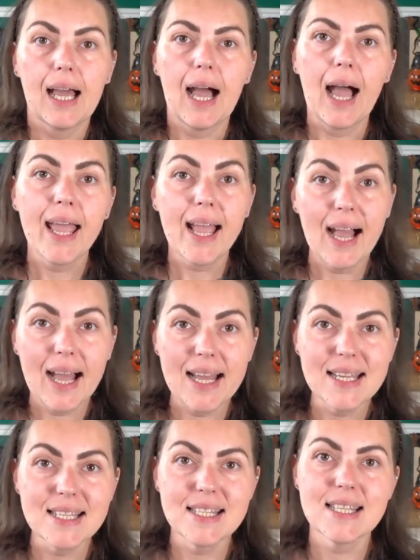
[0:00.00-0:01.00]
Hi
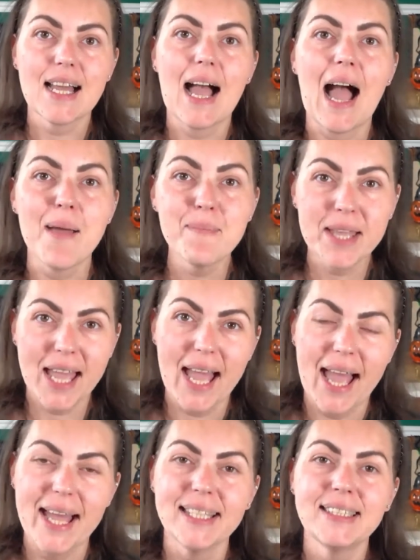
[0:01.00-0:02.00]
guys, I'm
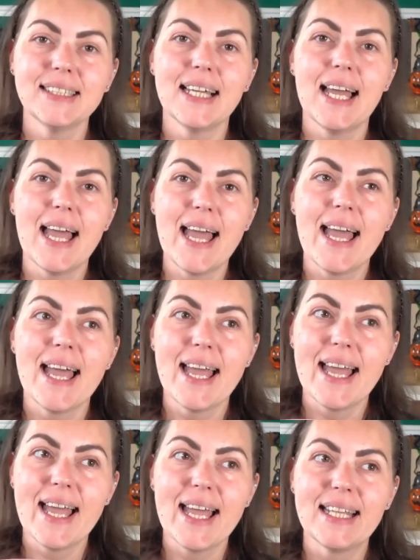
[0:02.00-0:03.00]
Kat,
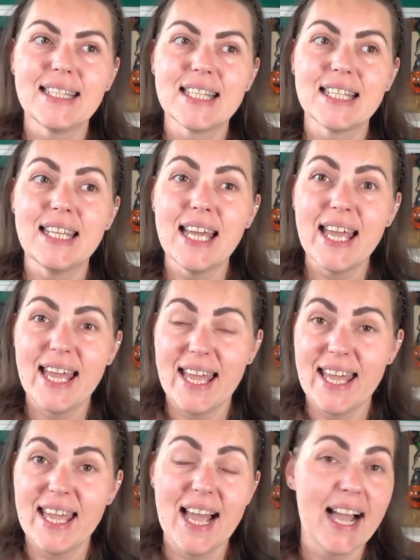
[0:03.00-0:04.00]
and
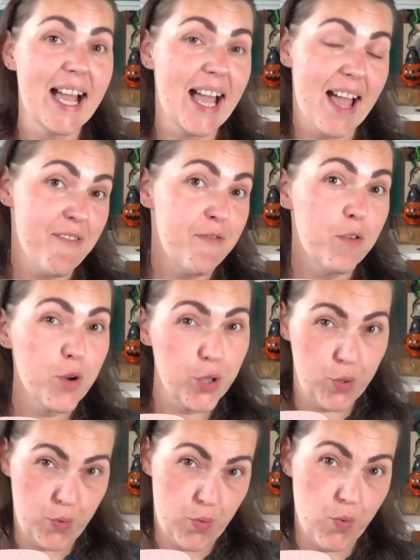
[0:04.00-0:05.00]
today I have for
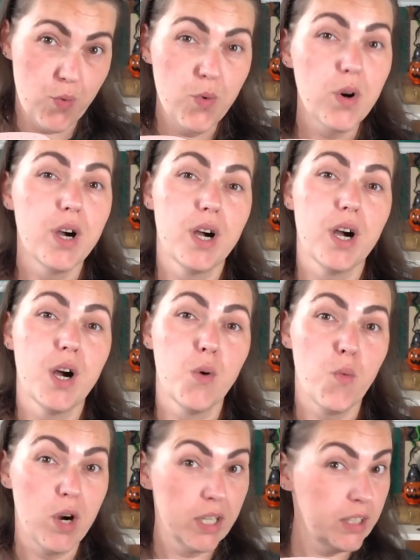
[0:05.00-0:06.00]
you a
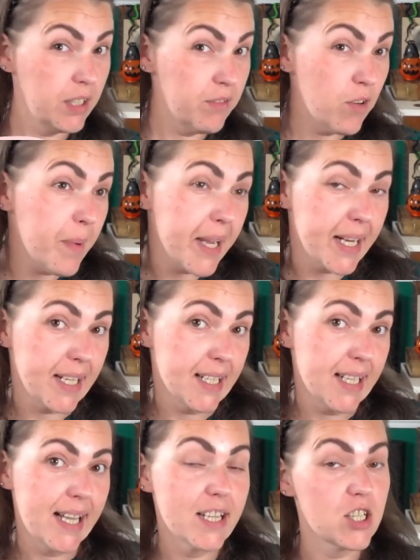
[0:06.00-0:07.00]
word in
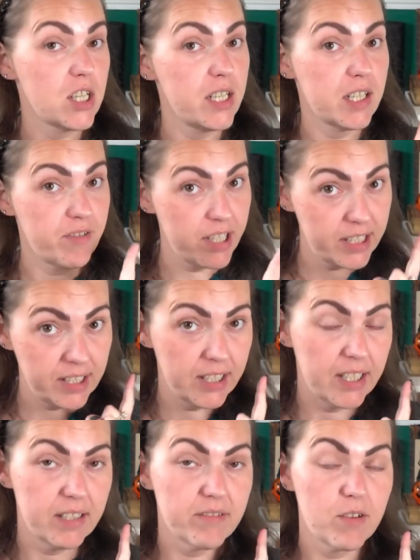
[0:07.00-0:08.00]
Romanian, actually a
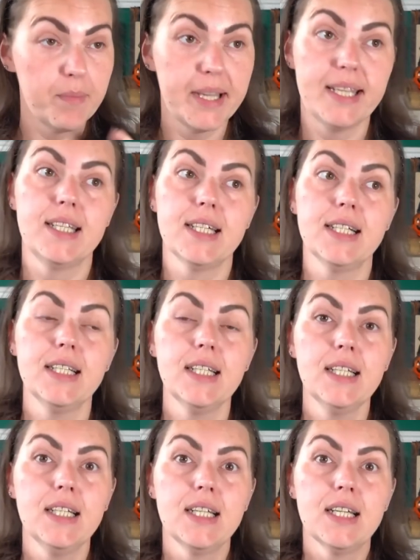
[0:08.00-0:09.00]
greeting in Romanian,
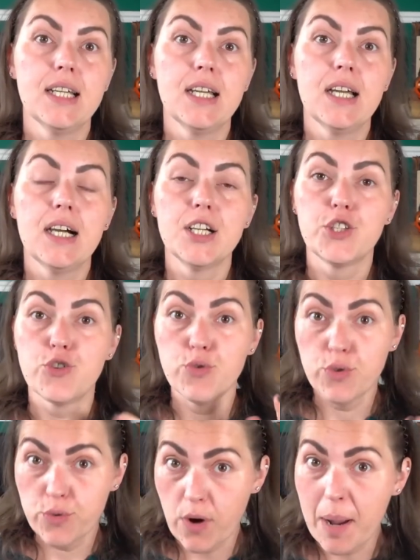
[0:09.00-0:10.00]
a
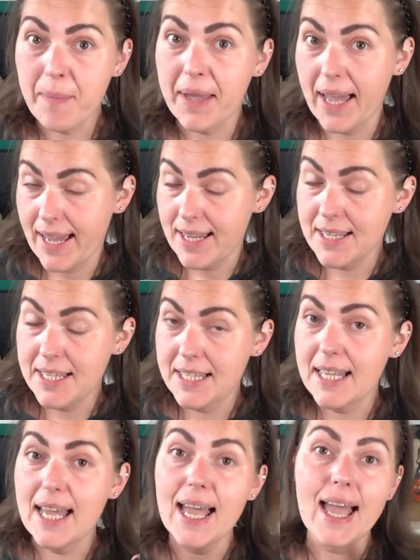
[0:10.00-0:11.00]
true crime case,
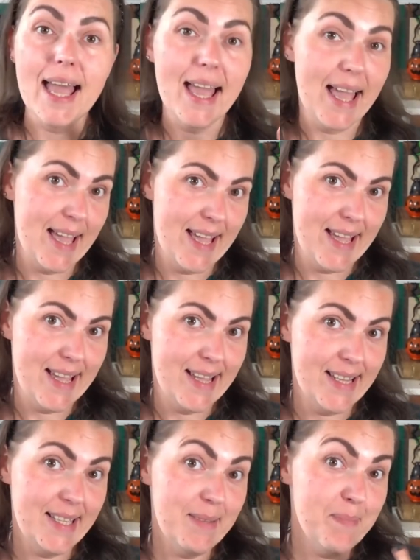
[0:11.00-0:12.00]

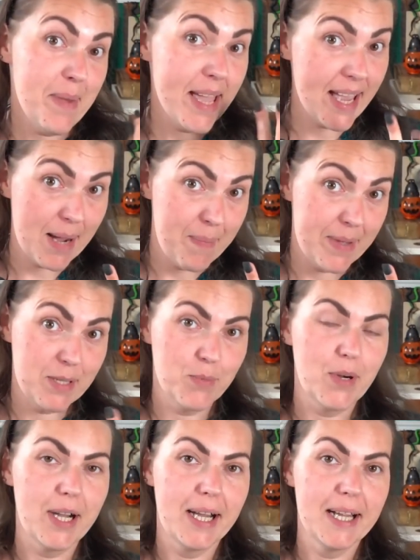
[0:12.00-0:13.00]
and makeup as
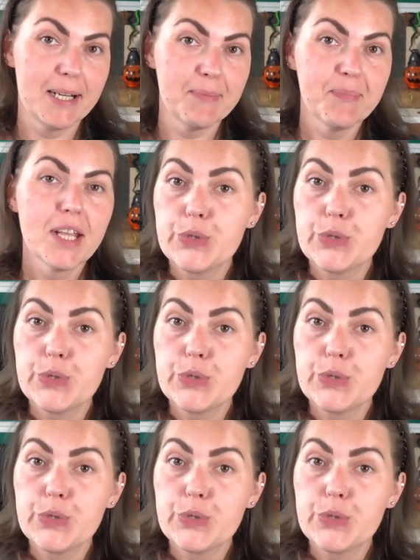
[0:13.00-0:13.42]
well.